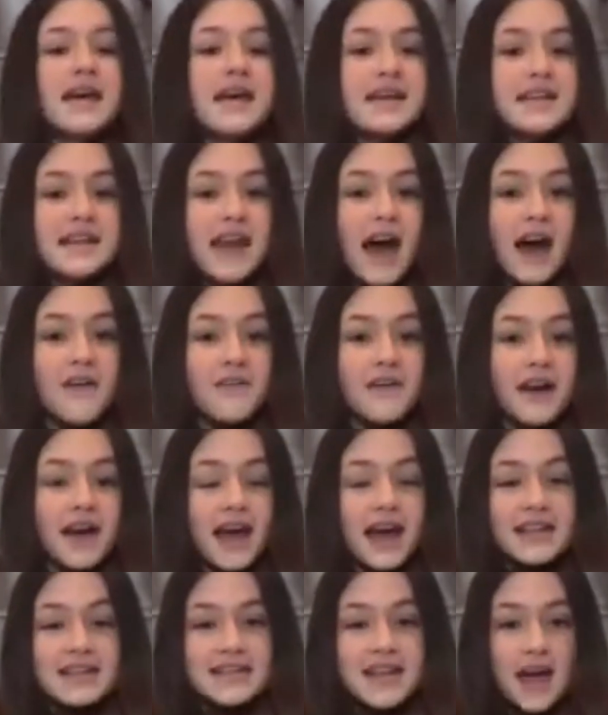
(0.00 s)
Now
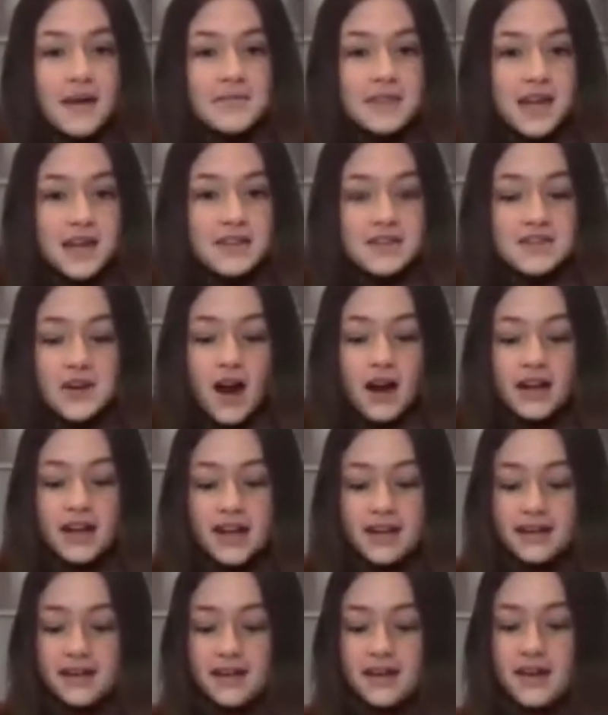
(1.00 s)
it's time to get
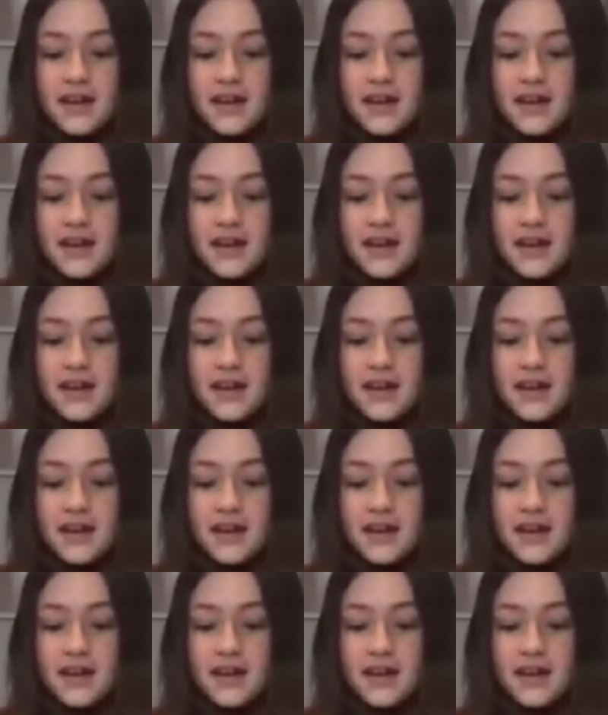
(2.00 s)
started.